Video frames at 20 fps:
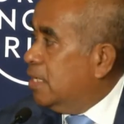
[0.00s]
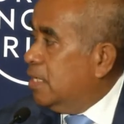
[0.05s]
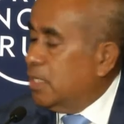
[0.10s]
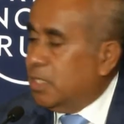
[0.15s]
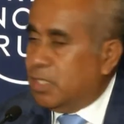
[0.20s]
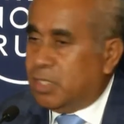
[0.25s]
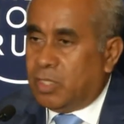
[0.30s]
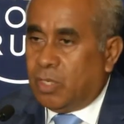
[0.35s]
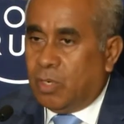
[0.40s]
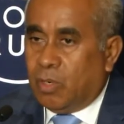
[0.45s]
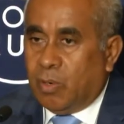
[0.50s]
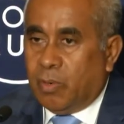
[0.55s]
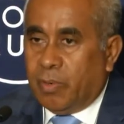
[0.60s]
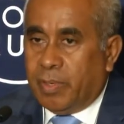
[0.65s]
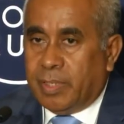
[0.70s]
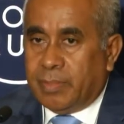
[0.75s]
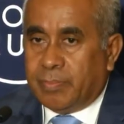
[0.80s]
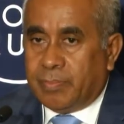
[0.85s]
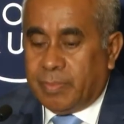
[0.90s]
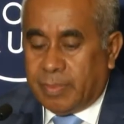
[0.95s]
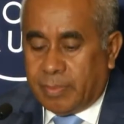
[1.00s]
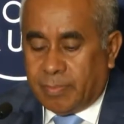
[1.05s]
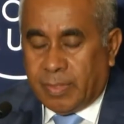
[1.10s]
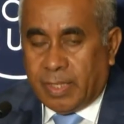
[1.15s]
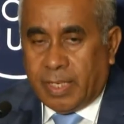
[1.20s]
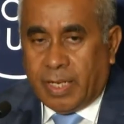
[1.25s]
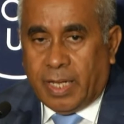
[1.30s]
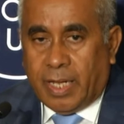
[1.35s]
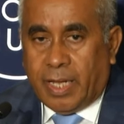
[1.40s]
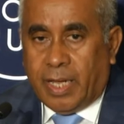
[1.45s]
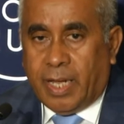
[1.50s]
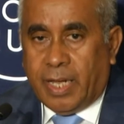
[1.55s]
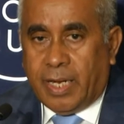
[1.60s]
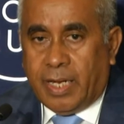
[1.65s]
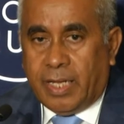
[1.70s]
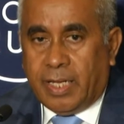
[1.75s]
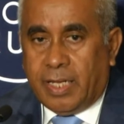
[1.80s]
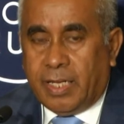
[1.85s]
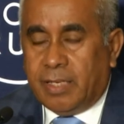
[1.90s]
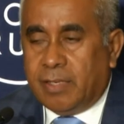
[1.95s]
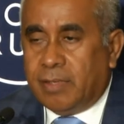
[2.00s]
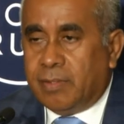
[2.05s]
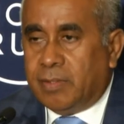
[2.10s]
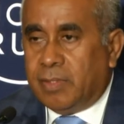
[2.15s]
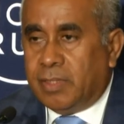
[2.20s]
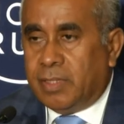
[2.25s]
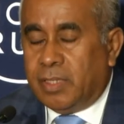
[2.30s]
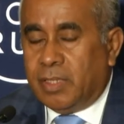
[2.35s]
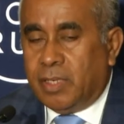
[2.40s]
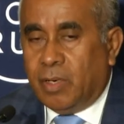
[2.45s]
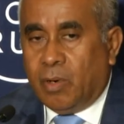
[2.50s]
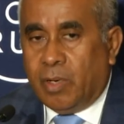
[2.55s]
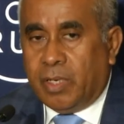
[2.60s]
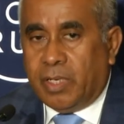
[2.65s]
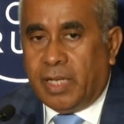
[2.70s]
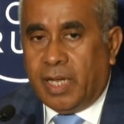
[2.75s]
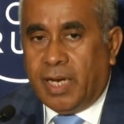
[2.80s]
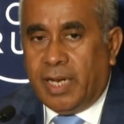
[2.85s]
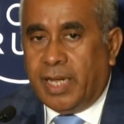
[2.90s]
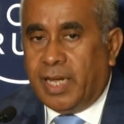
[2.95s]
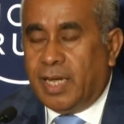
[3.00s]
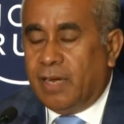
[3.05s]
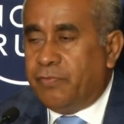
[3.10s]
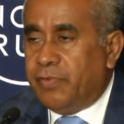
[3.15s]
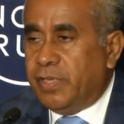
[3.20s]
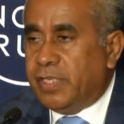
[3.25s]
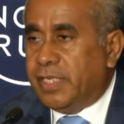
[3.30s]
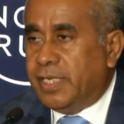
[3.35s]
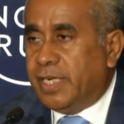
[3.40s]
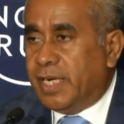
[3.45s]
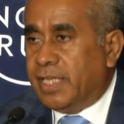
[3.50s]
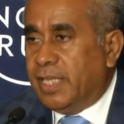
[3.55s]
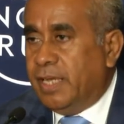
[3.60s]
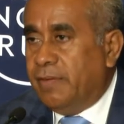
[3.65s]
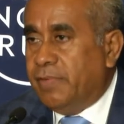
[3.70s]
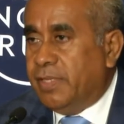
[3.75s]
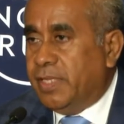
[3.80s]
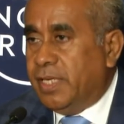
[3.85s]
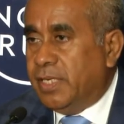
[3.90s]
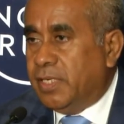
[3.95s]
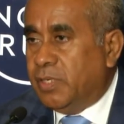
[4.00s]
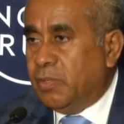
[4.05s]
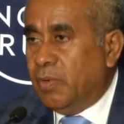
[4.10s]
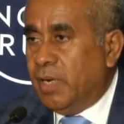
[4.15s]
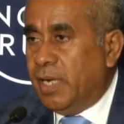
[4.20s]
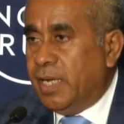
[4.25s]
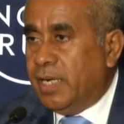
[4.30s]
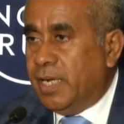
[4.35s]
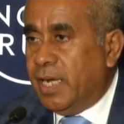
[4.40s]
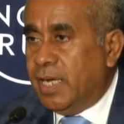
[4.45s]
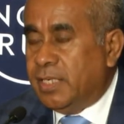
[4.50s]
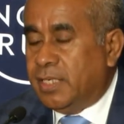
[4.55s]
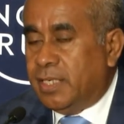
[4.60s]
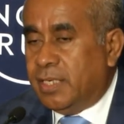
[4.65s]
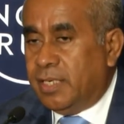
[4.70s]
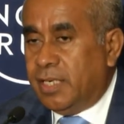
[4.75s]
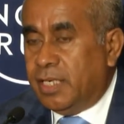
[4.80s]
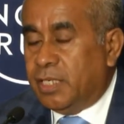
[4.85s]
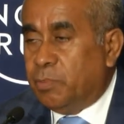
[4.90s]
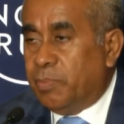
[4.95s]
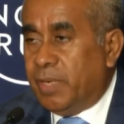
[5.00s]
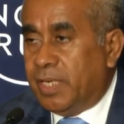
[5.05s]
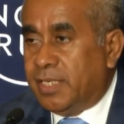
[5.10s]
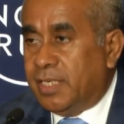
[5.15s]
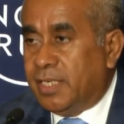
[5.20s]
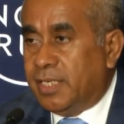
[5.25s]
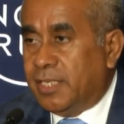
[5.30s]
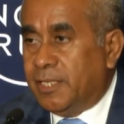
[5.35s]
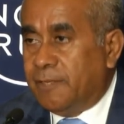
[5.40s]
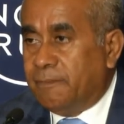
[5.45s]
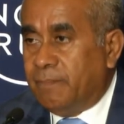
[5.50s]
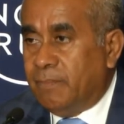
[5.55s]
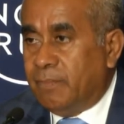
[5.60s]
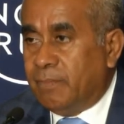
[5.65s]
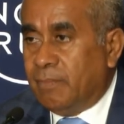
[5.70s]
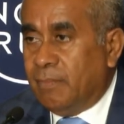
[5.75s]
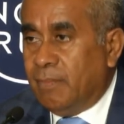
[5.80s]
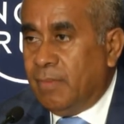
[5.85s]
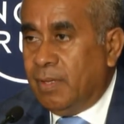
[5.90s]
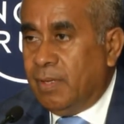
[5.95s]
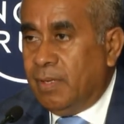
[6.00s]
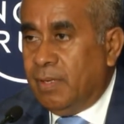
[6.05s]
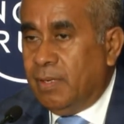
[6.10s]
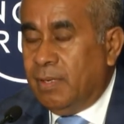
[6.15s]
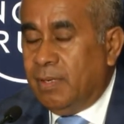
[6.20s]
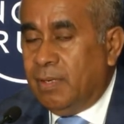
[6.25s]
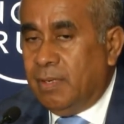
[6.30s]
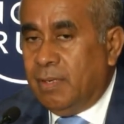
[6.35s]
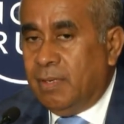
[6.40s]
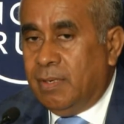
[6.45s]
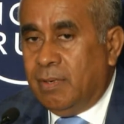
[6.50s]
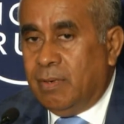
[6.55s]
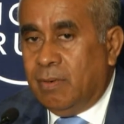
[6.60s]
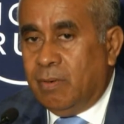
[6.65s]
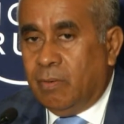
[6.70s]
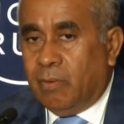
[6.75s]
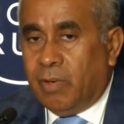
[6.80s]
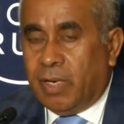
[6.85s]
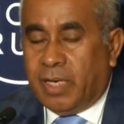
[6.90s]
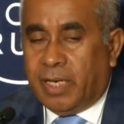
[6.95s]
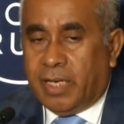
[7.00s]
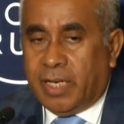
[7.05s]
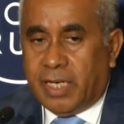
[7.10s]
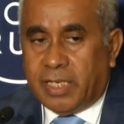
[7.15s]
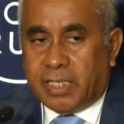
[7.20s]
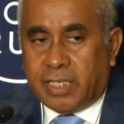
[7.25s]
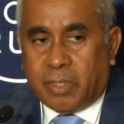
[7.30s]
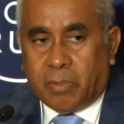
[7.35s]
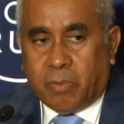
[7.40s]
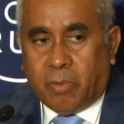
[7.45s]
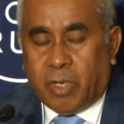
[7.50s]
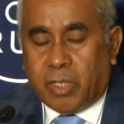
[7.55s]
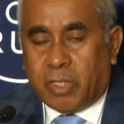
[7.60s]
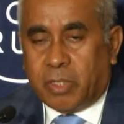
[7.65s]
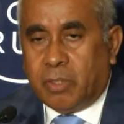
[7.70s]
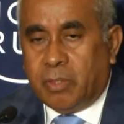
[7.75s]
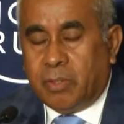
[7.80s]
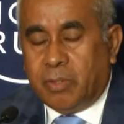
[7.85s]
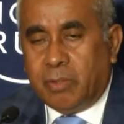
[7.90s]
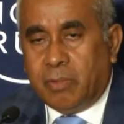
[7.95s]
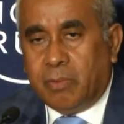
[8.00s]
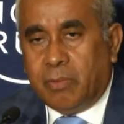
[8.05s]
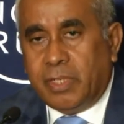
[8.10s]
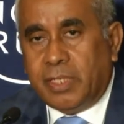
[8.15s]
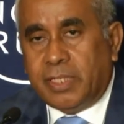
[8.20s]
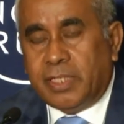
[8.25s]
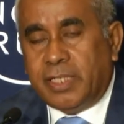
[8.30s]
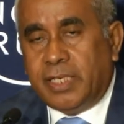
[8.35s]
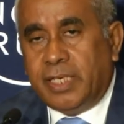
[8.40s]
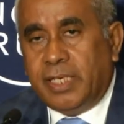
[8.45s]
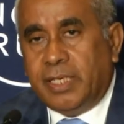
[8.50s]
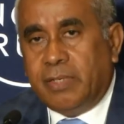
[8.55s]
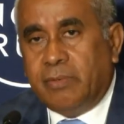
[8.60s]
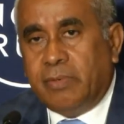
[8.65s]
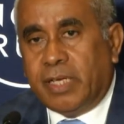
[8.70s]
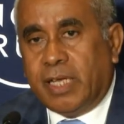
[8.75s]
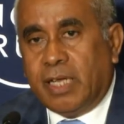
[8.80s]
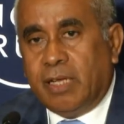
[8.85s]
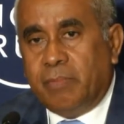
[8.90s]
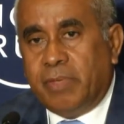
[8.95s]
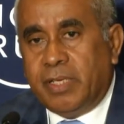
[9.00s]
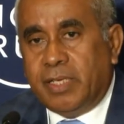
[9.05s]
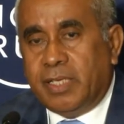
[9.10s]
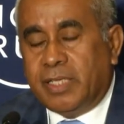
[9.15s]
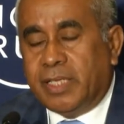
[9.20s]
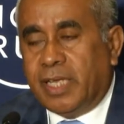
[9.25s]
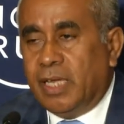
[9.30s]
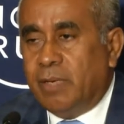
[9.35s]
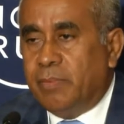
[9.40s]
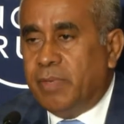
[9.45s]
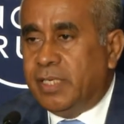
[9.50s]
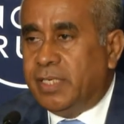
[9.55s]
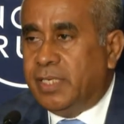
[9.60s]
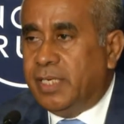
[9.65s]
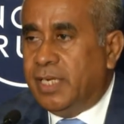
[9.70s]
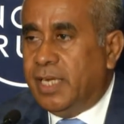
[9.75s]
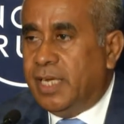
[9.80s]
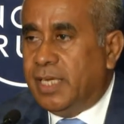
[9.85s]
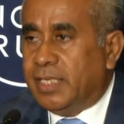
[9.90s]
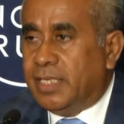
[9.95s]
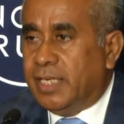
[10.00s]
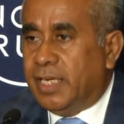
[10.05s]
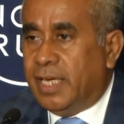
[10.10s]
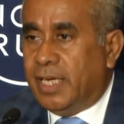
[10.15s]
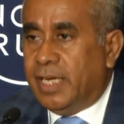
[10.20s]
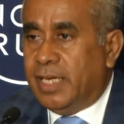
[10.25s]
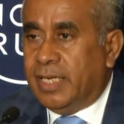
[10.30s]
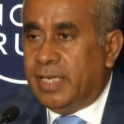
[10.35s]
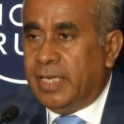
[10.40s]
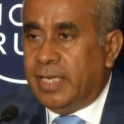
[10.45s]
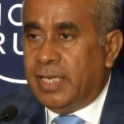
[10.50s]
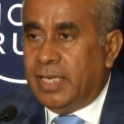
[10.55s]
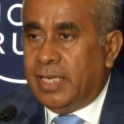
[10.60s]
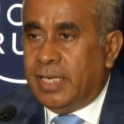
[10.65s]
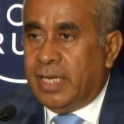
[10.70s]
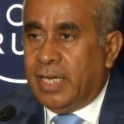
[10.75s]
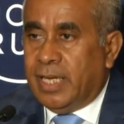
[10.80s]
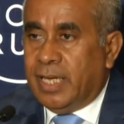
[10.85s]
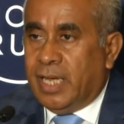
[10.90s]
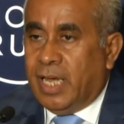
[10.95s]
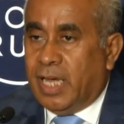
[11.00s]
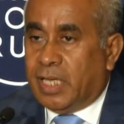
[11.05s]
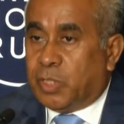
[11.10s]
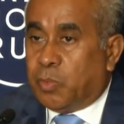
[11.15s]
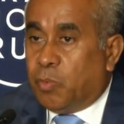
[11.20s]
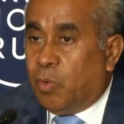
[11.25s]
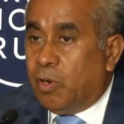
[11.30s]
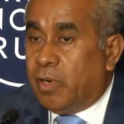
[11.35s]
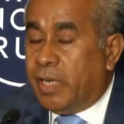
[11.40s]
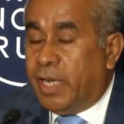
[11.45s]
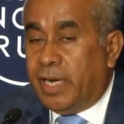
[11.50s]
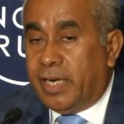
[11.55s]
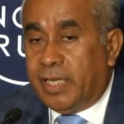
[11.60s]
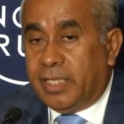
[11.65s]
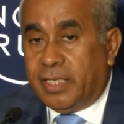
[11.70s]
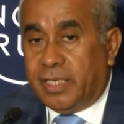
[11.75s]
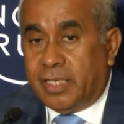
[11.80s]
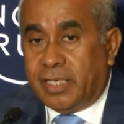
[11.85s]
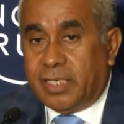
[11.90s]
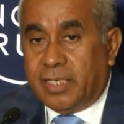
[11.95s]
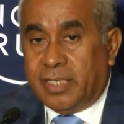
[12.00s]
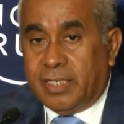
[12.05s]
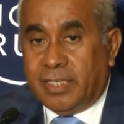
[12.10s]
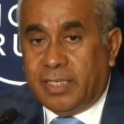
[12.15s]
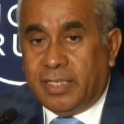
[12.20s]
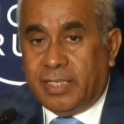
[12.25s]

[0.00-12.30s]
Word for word: So any the illegal fishing activities will endanger these species. Will endanger what we've seen. We can be, it can be seen as a, as world heritage.